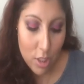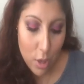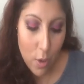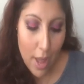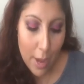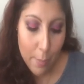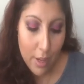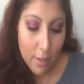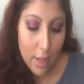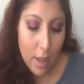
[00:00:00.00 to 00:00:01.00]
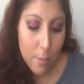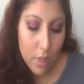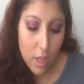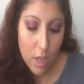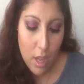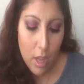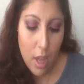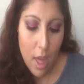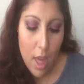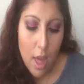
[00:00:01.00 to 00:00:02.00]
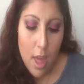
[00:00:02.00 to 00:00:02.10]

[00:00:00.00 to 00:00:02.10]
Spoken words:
So I picked up the